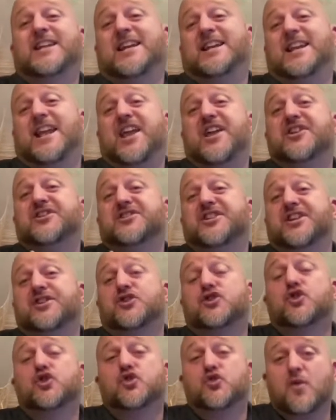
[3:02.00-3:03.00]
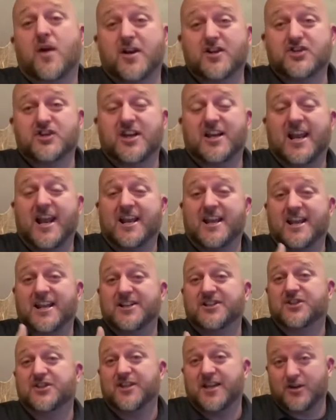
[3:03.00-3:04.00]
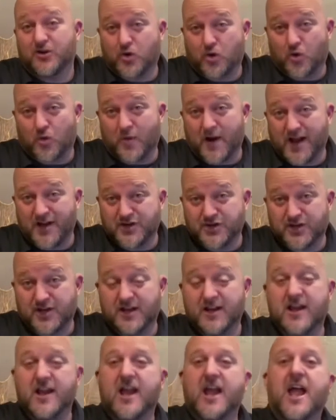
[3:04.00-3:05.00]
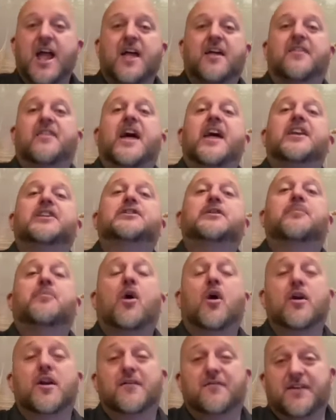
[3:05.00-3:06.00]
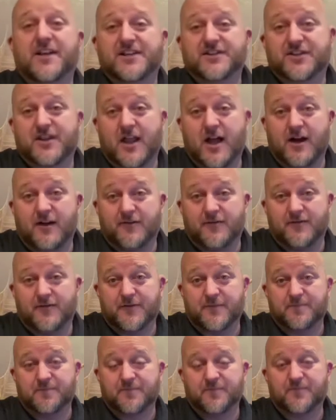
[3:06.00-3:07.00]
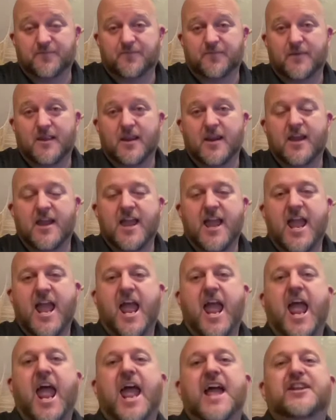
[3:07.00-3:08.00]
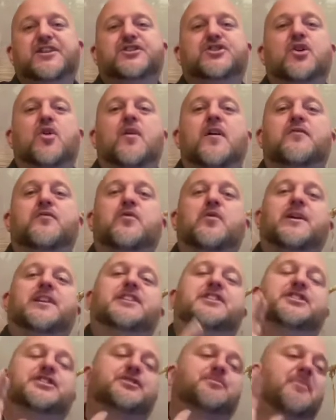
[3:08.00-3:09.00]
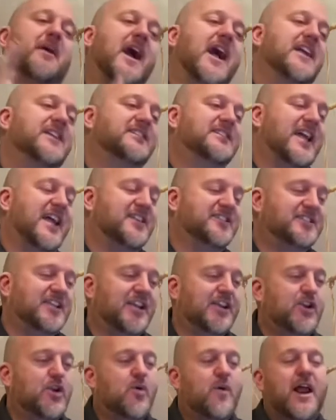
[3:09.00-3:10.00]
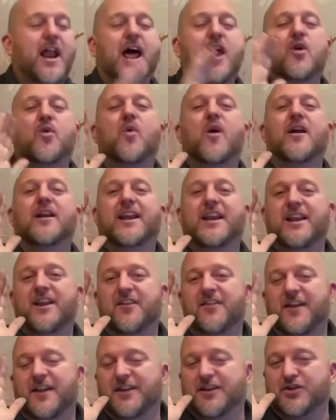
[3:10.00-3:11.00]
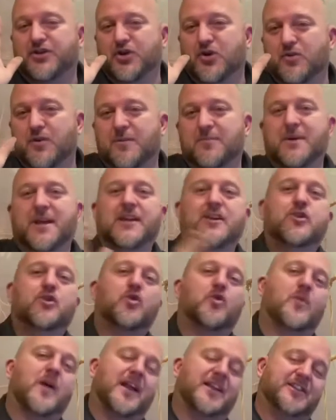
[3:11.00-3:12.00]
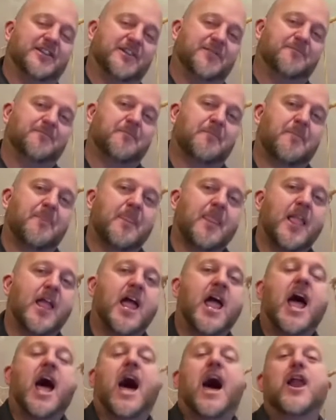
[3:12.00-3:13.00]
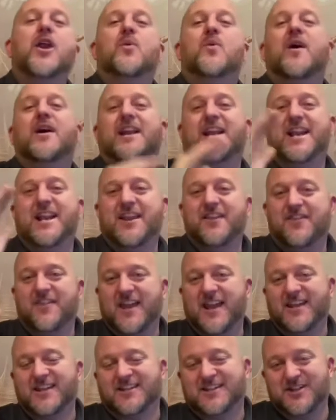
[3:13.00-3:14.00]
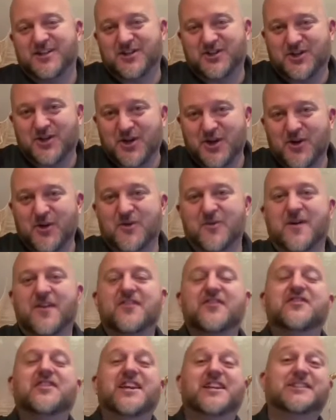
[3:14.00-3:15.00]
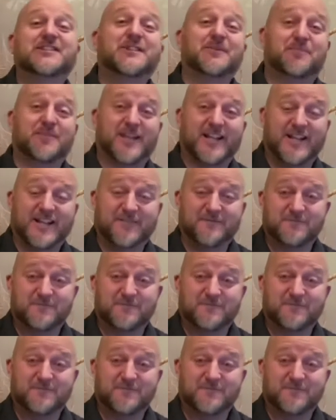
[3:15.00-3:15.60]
His instruction and His correction, that is a part of His love. And so if we despise that and say, you know what, I don't want anything to do with being corrected. I don't want anything to do with discipline.